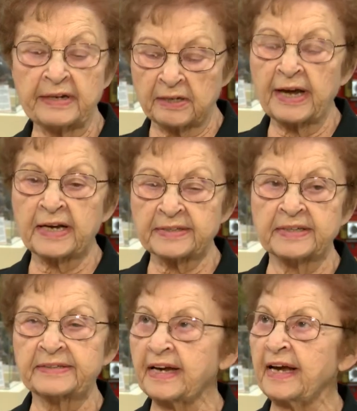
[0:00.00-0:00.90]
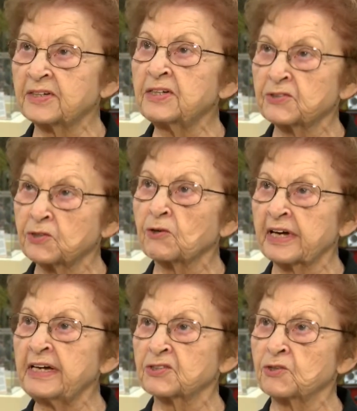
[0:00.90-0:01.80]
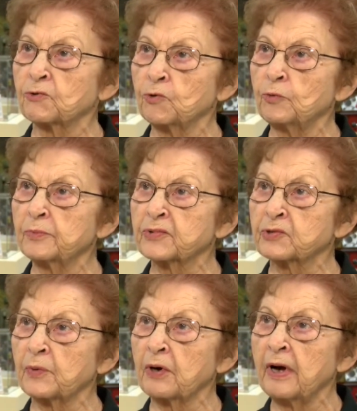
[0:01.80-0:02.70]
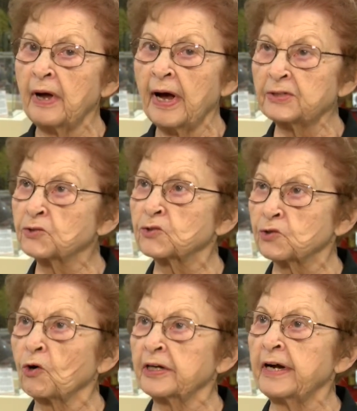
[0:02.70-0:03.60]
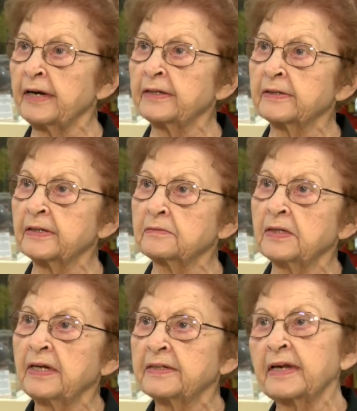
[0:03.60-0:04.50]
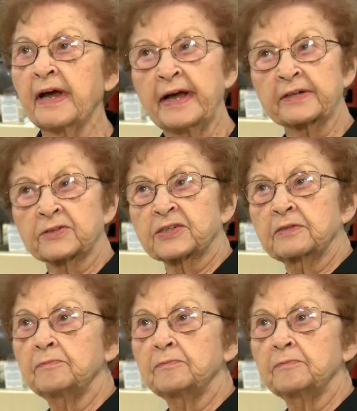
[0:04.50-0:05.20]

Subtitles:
like I said, they had interrogation rooms where I took shorthand, and then I had to